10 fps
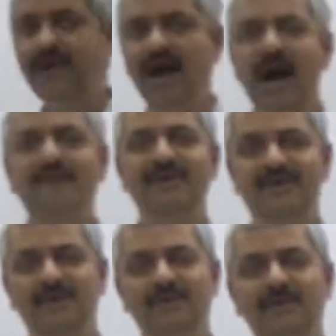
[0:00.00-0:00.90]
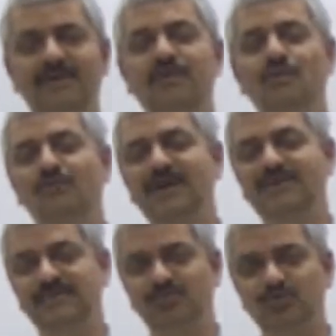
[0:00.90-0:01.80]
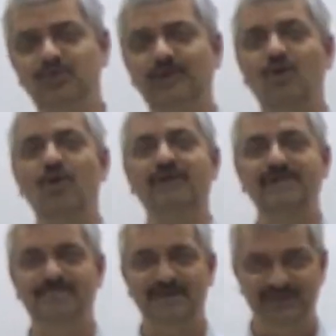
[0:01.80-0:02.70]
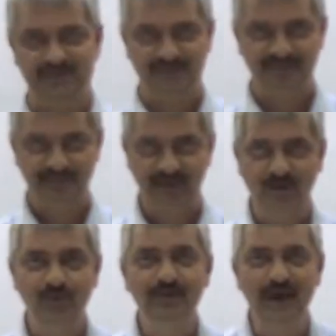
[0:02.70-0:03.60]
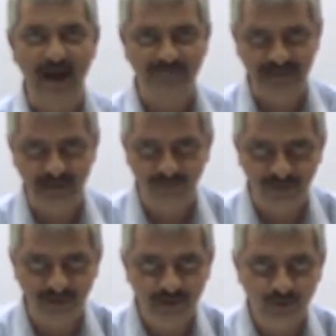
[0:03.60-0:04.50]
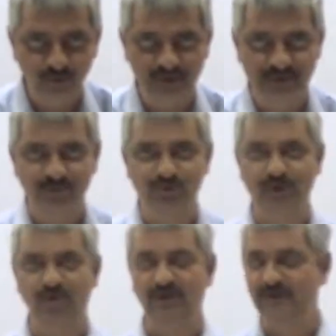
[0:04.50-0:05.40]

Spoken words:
half an hour we are supposed to record temperature. Every half an hour you are supposed to record